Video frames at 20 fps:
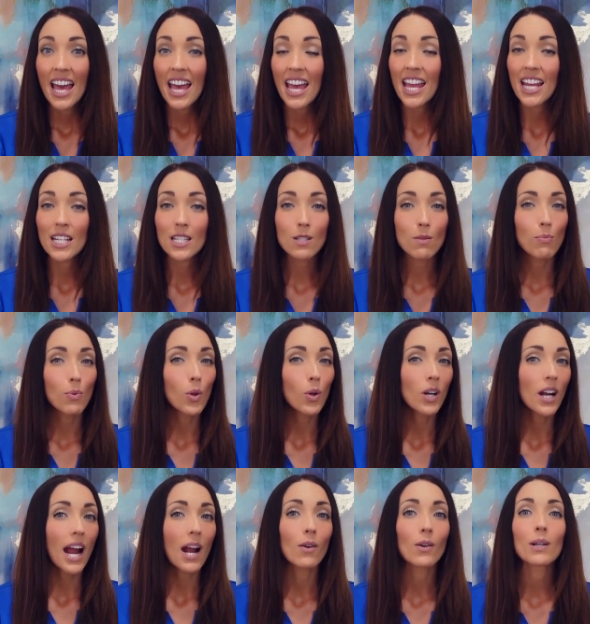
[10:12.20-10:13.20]

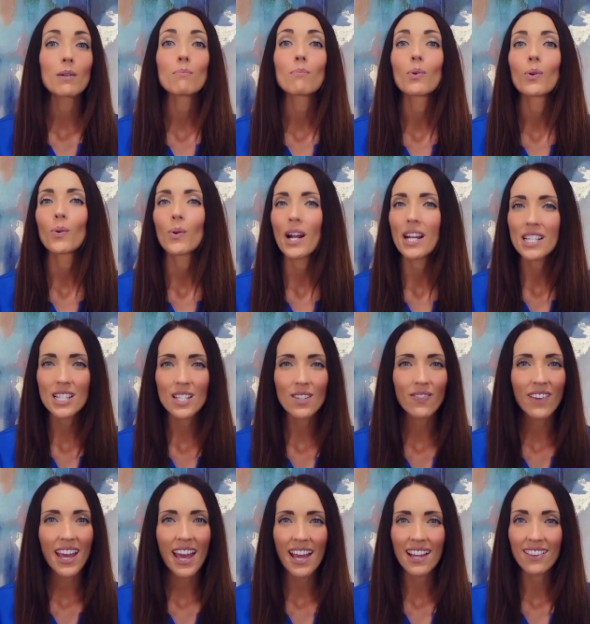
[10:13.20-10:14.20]
Explore our
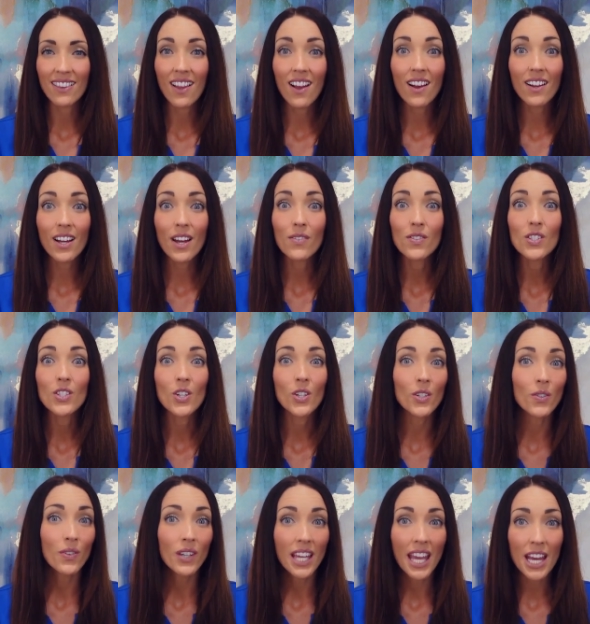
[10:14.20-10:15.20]
impressive catalog of
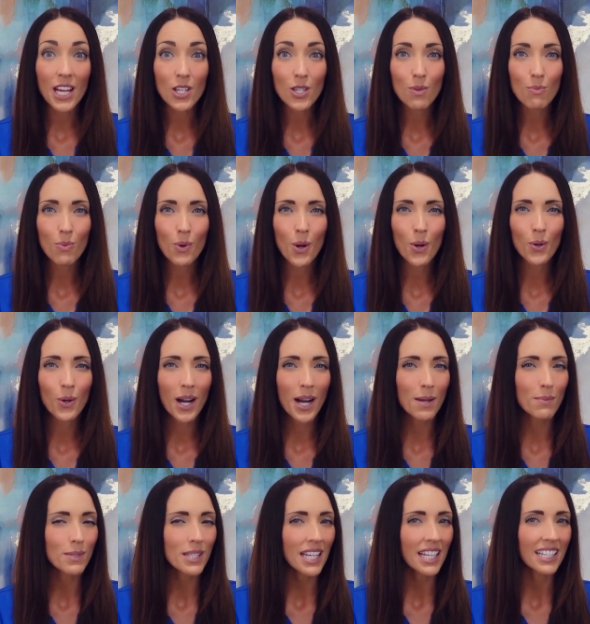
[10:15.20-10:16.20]
certification
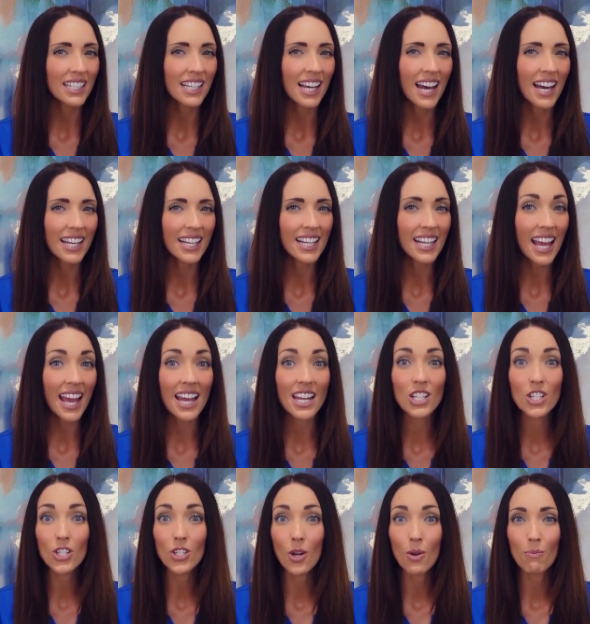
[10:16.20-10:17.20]
programs in cutting
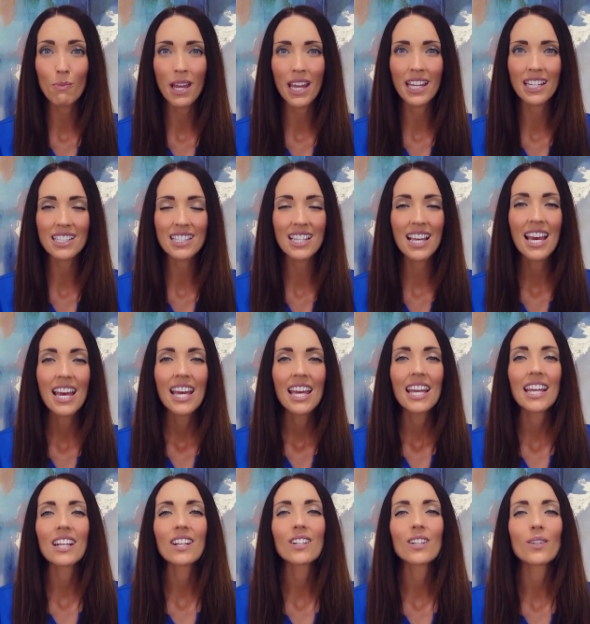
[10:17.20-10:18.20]
edge domains,
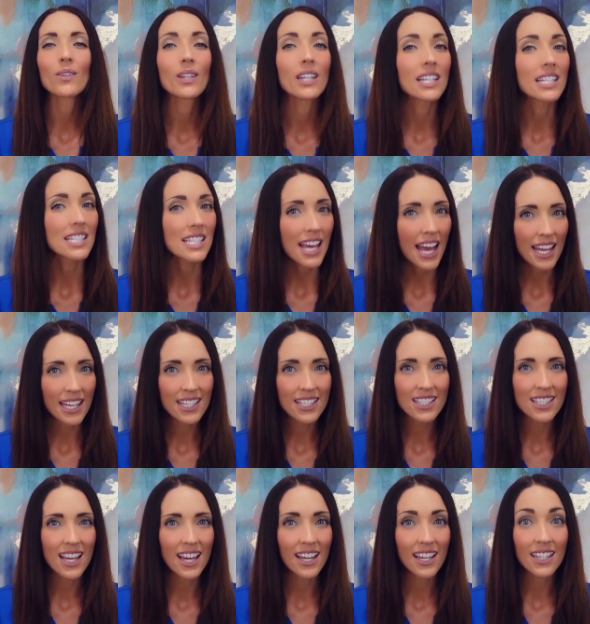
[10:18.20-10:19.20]
including data
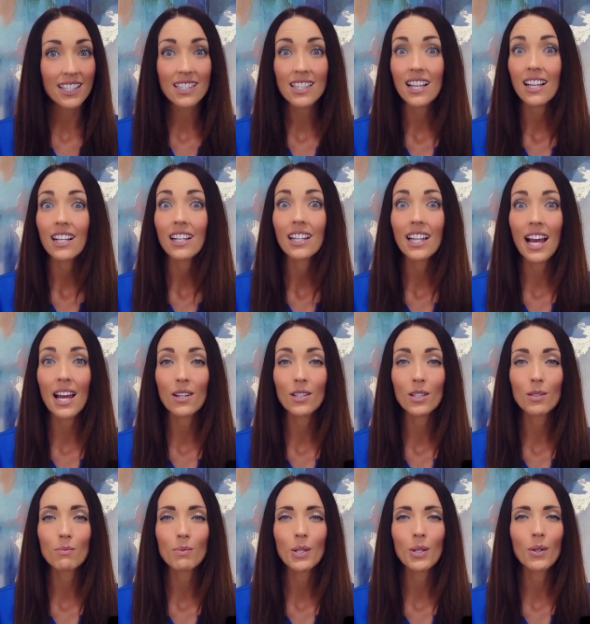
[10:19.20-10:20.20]
science, cloud
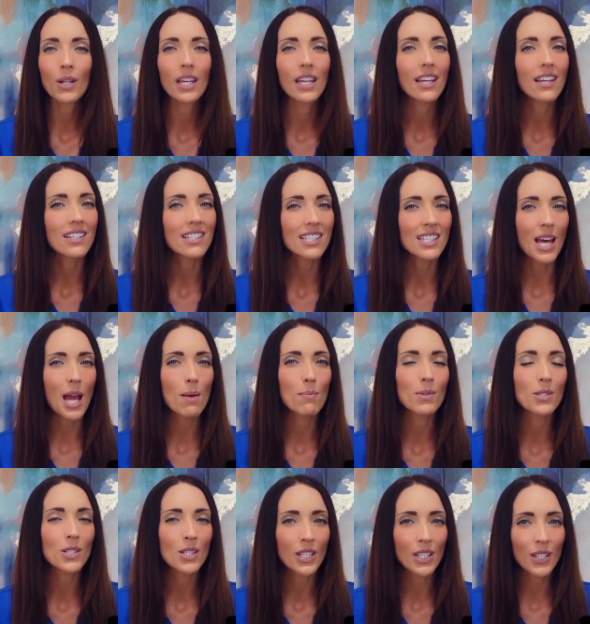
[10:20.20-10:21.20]
computing,
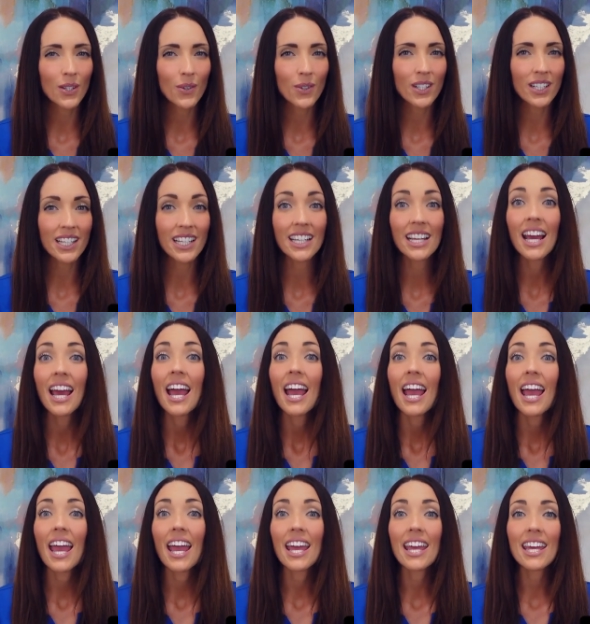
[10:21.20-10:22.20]
cybersecurity,
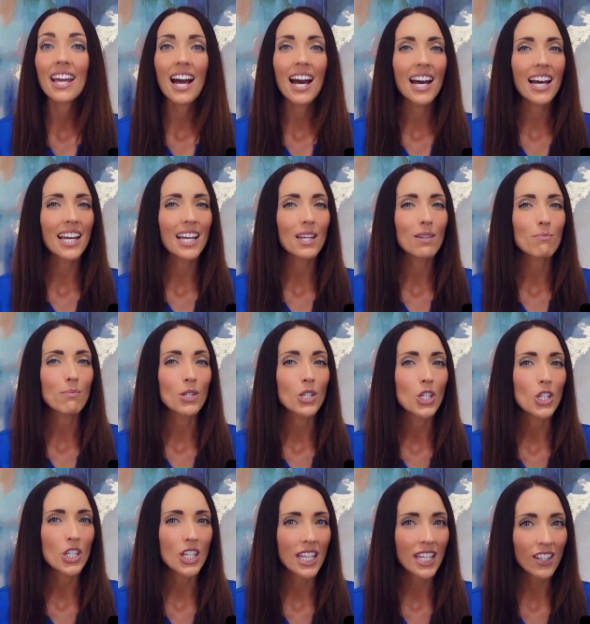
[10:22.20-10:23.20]
AI,
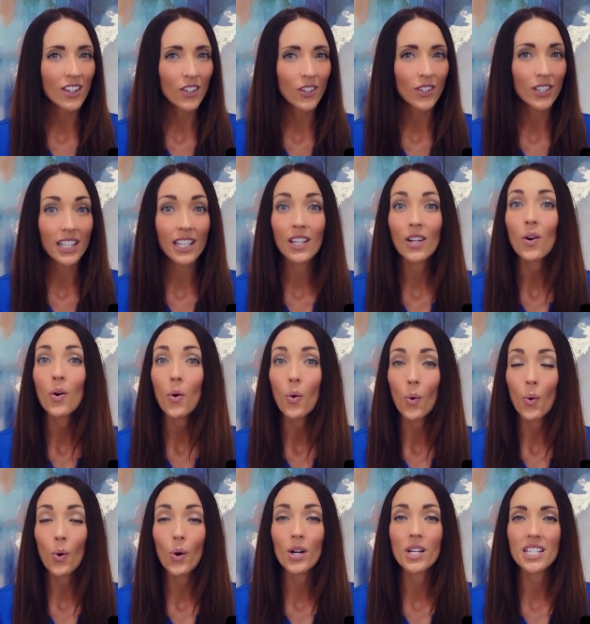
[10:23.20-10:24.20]
machine learning,
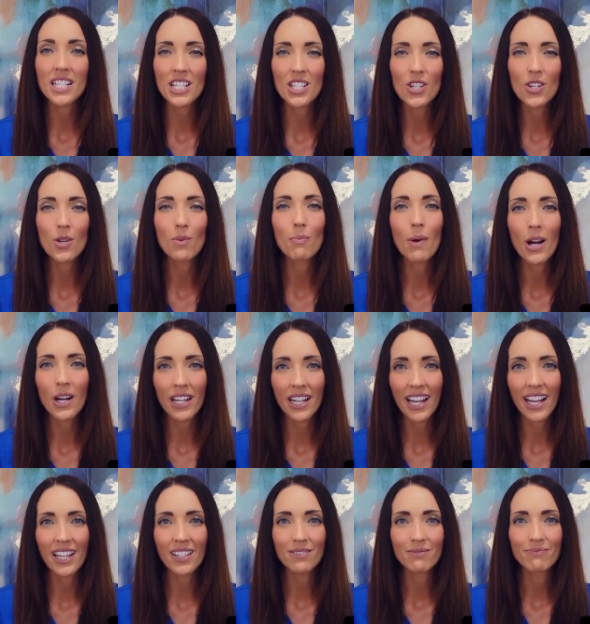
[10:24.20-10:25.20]
or digital
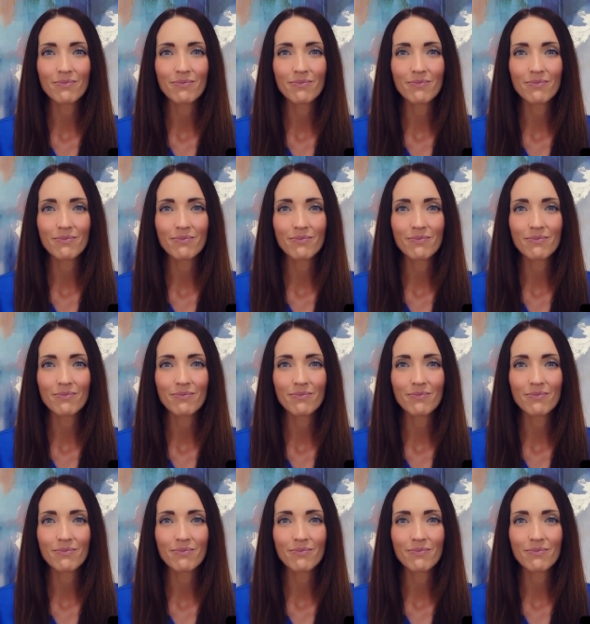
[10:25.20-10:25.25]
marketing.